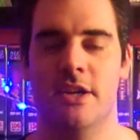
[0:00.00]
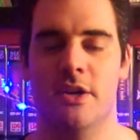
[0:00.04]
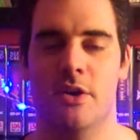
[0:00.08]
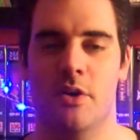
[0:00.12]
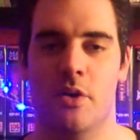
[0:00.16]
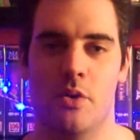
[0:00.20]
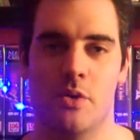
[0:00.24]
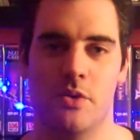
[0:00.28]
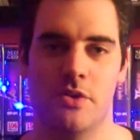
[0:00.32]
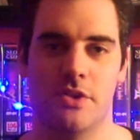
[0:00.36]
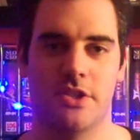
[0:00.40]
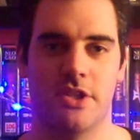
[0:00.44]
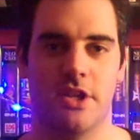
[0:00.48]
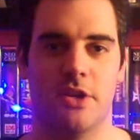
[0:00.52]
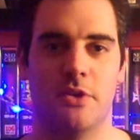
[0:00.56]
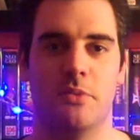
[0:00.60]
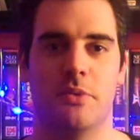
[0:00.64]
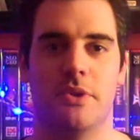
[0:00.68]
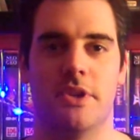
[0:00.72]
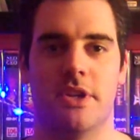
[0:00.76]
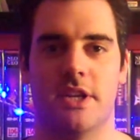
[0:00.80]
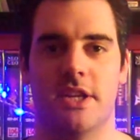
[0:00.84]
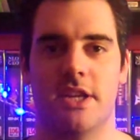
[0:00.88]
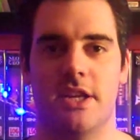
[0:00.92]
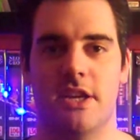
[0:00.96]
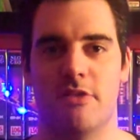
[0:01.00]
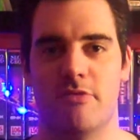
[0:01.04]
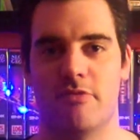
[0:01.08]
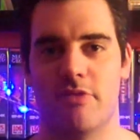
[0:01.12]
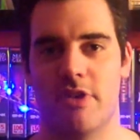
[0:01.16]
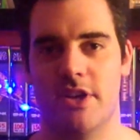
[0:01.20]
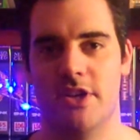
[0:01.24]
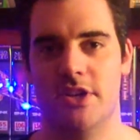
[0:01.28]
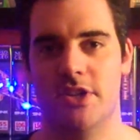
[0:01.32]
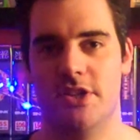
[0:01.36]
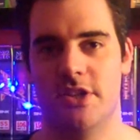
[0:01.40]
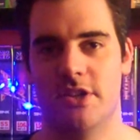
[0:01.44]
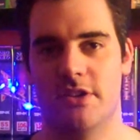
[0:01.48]
Also with the gear
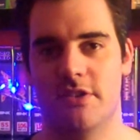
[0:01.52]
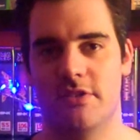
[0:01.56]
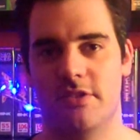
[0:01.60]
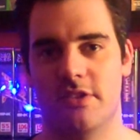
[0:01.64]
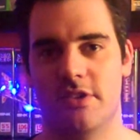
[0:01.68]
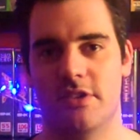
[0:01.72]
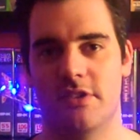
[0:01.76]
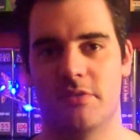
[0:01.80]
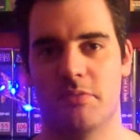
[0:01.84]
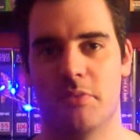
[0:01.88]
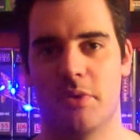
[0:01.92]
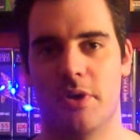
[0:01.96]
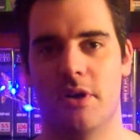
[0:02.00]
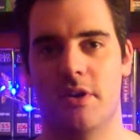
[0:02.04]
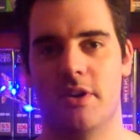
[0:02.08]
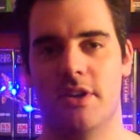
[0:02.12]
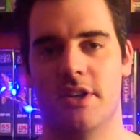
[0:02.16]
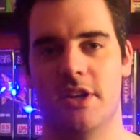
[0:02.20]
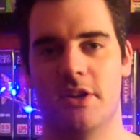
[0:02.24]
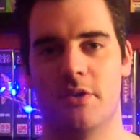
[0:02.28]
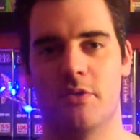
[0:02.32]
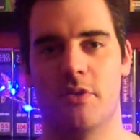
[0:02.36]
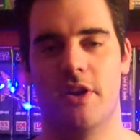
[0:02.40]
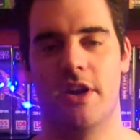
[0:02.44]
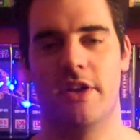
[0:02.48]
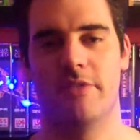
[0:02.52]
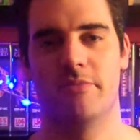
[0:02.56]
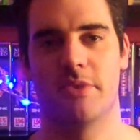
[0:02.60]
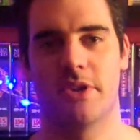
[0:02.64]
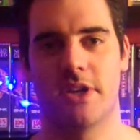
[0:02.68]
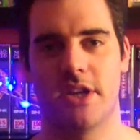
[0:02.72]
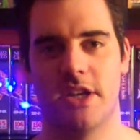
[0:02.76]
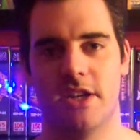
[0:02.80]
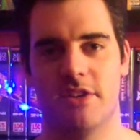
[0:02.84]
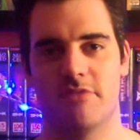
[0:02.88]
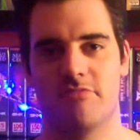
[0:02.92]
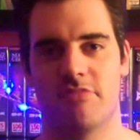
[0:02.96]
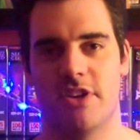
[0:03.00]
ratios as well, I didn't quite have my
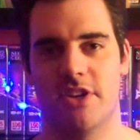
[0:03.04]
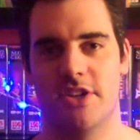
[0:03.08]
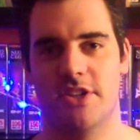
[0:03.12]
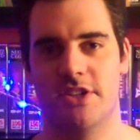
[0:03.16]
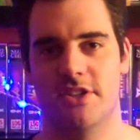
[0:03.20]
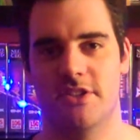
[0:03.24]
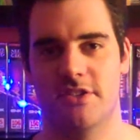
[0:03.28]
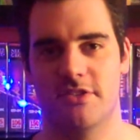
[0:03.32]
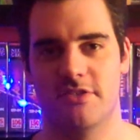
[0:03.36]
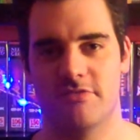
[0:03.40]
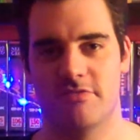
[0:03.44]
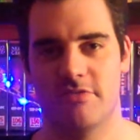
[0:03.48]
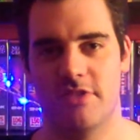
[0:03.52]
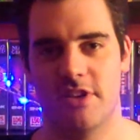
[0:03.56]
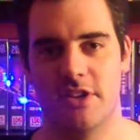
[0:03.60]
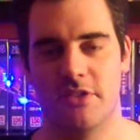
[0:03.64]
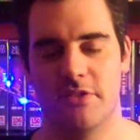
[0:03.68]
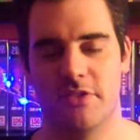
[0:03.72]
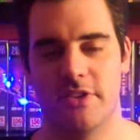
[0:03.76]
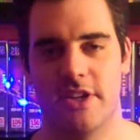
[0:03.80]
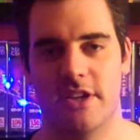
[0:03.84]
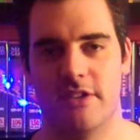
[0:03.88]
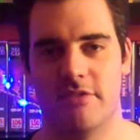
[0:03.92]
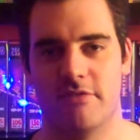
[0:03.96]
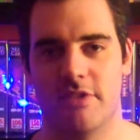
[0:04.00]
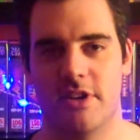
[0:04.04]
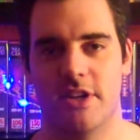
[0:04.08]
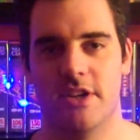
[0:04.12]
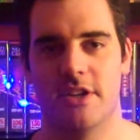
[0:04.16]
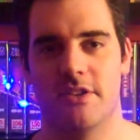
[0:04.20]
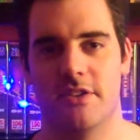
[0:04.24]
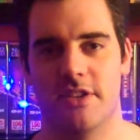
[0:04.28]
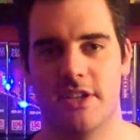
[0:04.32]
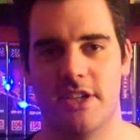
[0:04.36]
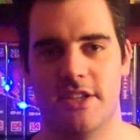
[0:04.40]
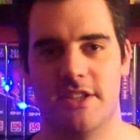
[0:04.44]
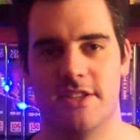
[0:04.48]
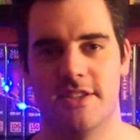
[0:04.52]
gear ratios right on that run.
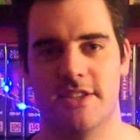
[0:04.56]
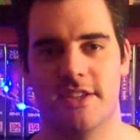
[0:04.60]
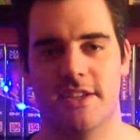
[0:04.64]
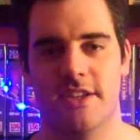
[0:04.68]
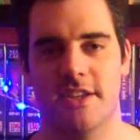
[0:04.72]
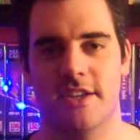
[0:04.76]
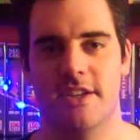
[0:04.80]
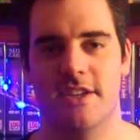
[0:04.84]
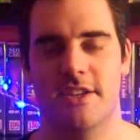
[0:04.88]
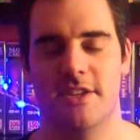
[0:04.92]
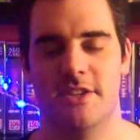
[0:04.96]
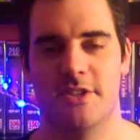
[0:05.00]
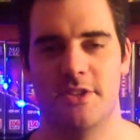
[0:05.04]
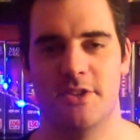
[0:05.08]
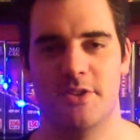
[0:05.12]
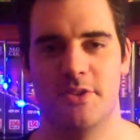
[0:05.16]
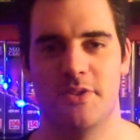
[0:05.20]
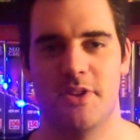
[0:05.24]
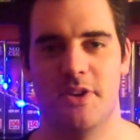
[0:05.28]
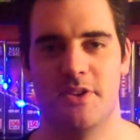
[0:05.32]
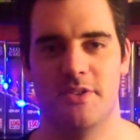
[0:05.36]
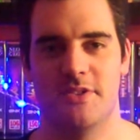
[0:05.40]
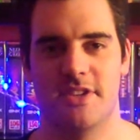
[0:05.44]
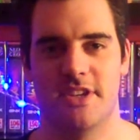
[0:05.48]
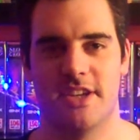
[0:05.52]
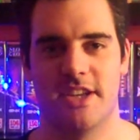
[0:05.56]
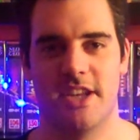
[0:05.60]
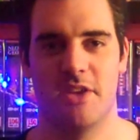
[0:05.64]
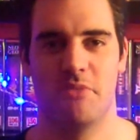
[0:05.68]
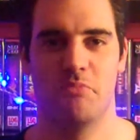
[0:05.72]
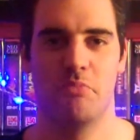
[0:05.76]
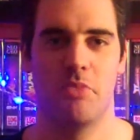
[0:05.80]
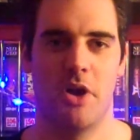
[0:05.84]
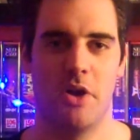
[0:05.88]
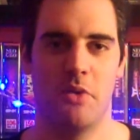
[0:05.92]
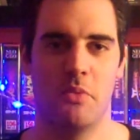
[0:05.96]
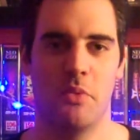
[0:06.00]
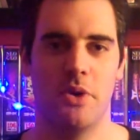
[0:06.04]
I'd need to do those again,
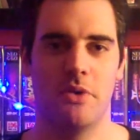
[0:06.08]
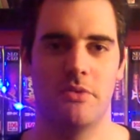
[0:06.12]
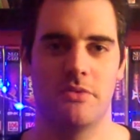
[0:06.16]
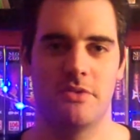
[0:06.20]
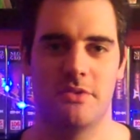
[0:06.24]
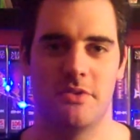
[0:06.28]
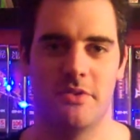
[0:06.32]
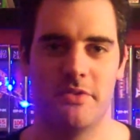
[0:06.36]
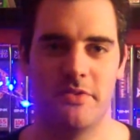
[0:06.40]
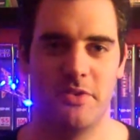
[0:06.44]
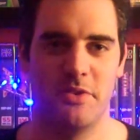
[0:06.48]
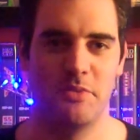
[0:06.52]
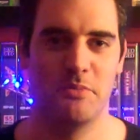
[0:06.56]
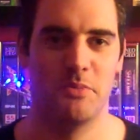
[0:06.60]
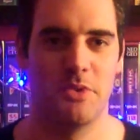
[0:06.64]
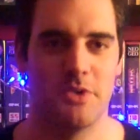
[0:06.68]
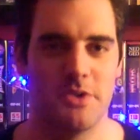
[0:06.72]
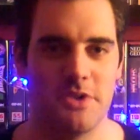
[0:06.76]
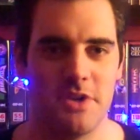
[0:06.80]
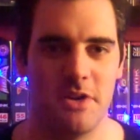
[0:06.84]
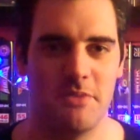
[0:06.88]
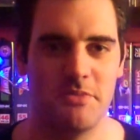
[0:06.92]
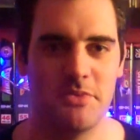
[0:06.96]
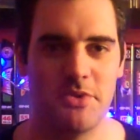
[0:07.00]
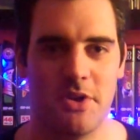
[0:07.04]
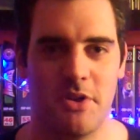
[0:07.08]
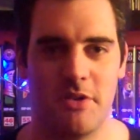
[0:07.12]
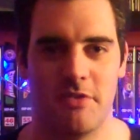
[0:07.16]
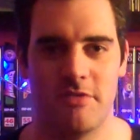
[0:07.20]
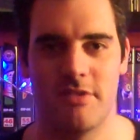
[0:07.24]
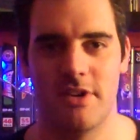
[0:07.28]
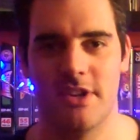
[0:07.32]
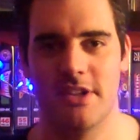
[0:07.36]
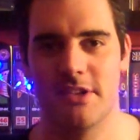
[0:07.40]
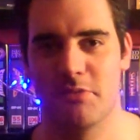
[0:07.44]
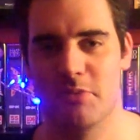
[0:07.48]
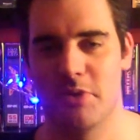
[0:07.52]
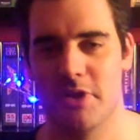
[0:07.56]
but I will do a few more time trial
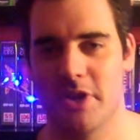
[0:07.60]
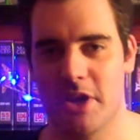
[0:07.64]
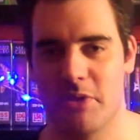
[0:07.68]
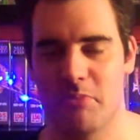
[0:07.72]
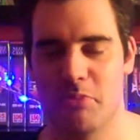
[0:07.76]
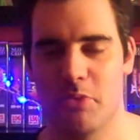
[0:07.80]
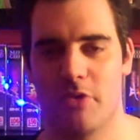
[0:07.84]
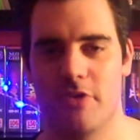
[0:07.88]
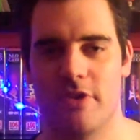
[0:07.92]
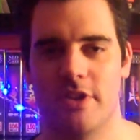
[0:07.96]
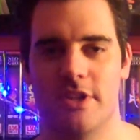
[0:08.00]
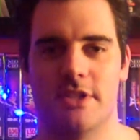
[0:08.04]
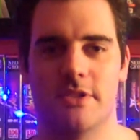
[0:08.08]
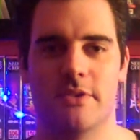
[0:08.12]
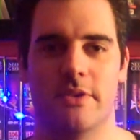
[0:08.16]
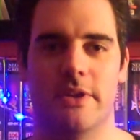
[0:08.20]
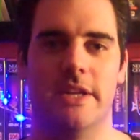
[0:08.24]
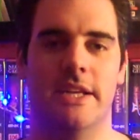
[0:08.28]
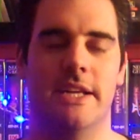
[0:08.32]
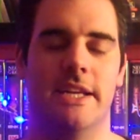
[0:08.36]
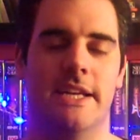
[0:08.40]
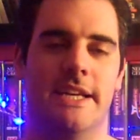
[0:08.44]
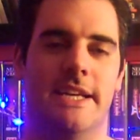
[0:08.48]
runs when I get more into it.